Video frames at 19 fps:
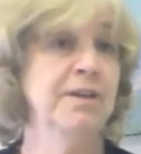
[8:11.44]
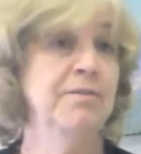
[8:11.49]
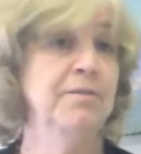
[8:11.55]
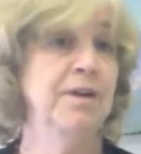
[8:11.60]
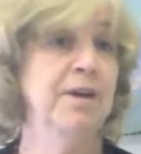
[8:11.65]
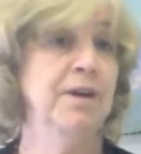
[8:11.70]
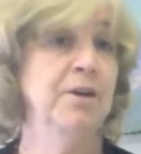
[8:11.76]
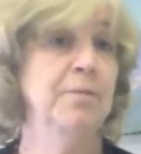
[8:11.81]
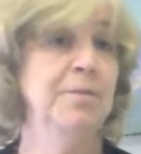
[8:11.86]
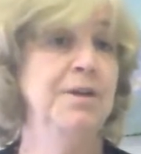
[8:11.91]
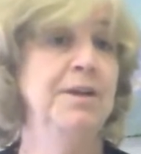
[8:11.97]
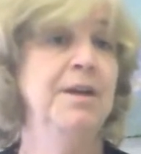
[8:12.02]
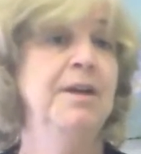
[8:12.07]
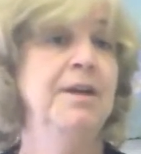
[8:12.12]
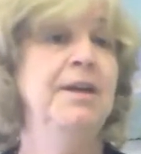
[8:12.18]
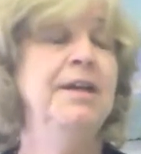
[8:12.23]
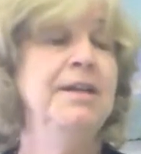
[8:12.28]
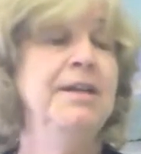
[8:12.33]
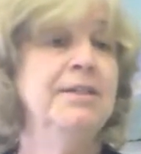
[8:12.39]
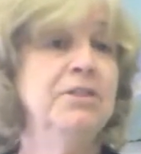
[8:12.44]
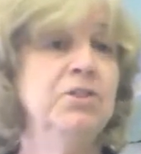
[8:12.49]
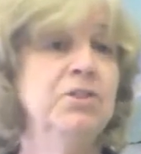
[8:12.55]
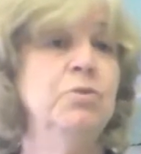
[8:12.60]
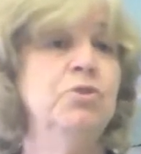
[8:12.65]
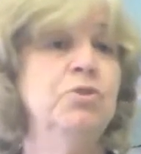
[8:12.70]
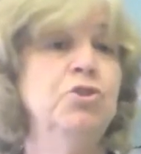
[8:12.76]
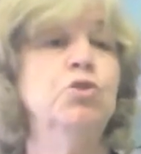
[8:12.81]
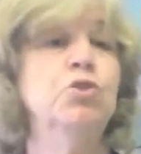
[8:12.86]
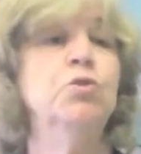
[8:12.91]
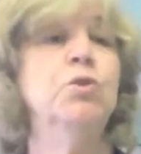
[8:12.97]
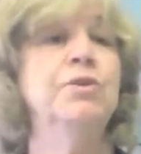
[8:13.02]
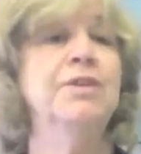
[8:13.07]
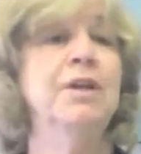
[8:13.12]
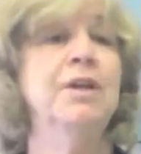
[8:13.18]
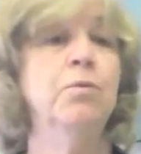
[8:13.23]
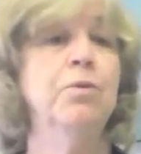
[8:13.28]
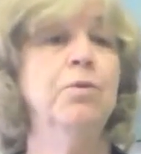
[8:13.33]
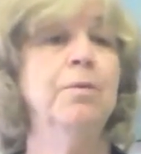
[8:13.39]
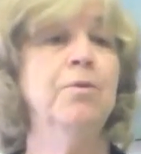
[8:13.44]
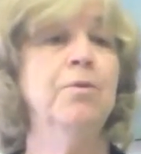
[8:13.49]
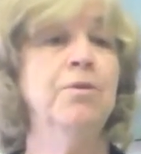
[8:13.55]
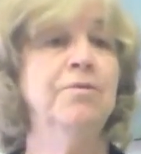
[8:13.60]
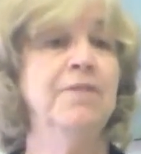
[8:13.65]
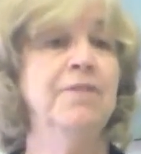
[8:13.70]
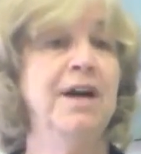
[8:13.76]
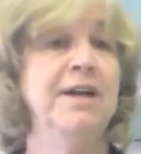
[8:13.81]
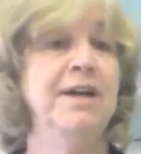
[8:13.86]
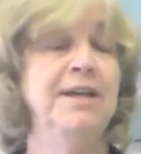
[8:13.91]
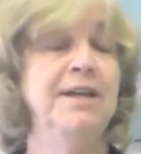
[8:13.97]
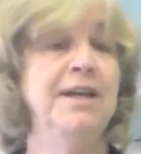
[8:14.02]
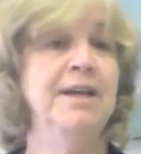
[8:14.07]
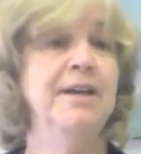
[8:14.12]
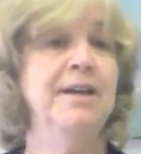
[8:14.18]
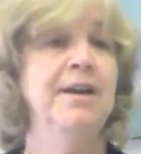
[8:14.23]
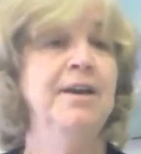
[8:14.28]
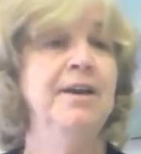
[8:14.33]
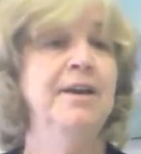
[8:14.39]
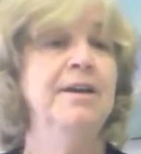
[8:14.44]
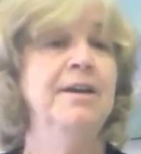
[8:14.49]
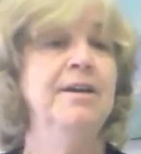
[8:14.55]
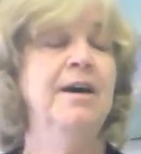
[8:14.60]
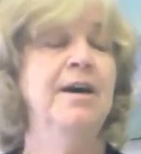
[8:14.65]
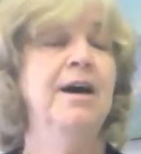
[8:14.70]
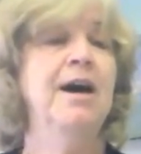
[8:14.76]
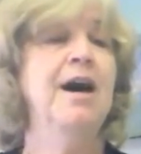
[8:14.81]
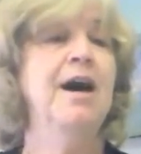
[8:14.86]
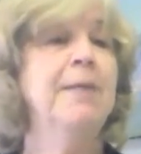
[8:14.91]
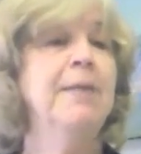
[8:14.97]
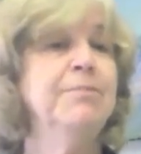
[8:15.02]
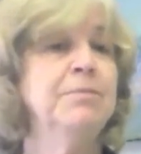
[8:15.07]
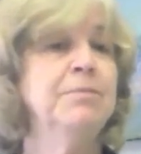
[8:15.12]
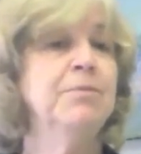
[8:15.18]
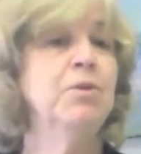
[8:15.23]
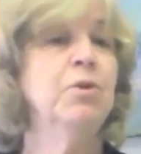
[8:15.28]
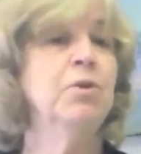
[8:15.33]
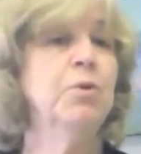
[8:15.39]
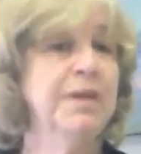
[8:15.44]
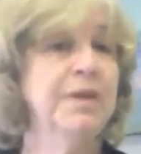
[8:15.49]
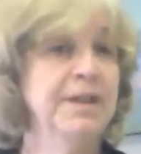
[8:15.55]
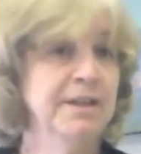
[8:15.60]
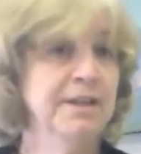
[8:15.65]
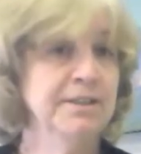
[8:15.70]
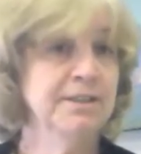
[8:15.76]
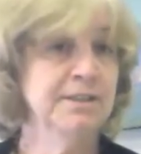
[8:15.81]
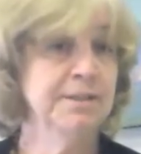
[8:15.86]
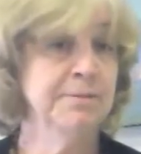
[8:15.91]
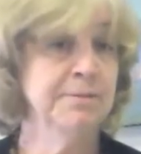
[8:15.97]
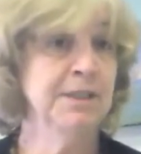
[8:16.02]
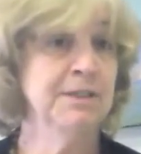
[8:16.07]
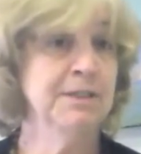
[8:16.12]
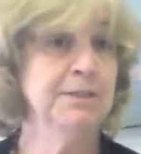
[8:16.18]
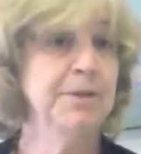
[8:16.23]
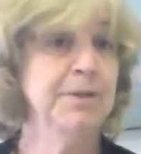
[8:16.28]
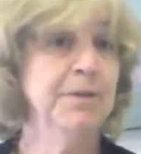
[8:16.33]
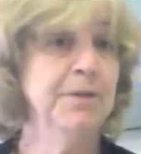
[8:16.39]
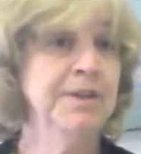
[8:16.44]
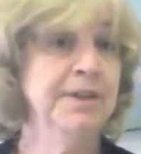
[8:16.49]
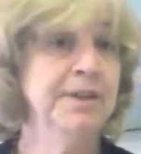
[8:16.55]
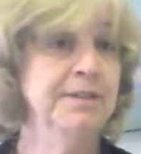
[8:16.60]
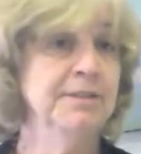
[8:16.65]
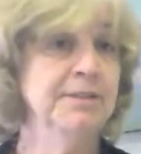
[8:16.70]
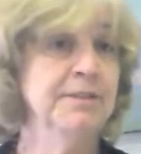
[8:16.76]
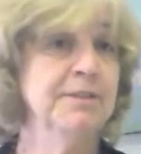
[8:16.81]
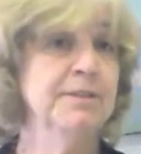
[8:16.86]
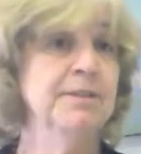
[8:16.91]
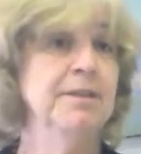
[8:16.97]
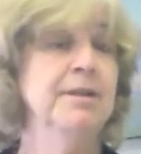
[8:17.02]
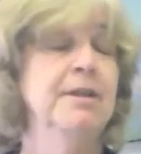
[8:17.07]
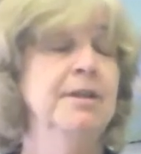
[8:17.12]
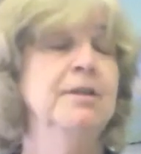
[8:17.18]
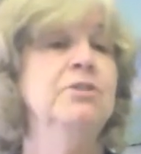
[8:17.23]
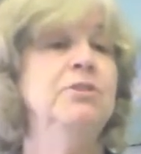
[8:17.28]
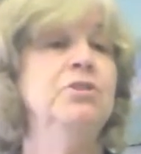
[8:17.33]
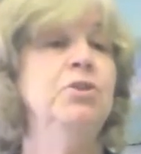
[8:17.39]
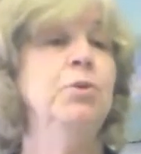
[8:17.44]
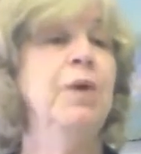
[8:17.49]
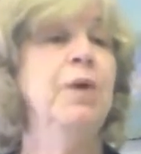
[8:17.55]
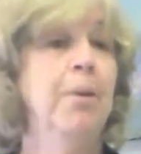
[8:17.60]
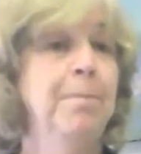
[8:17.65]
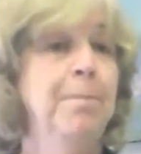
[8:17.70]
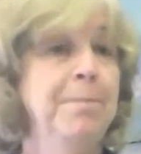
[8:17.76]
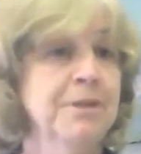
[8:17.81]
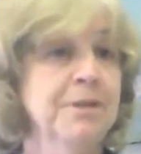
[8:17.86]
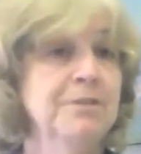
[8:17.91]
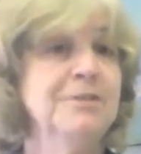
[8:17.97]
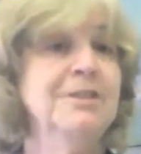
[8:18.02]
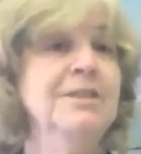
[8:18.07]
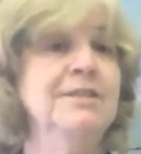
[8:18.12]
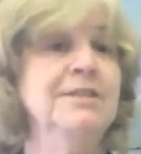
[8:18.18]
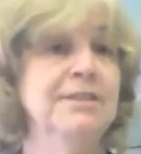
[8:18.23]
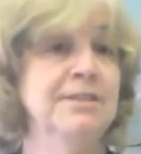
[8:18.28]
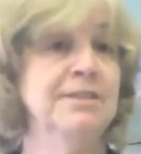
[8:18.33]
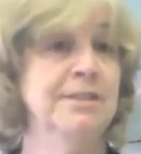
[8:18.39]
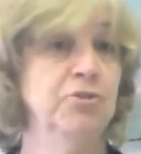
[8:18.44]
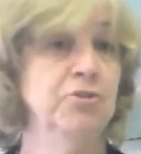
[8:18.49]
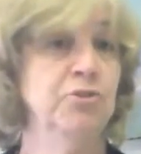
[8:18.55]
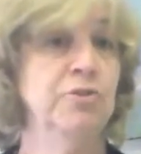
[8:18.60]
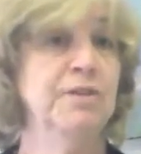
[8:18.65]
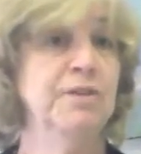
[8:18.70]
environment, is to ensure that we're providing optimal learning experience to help build these essential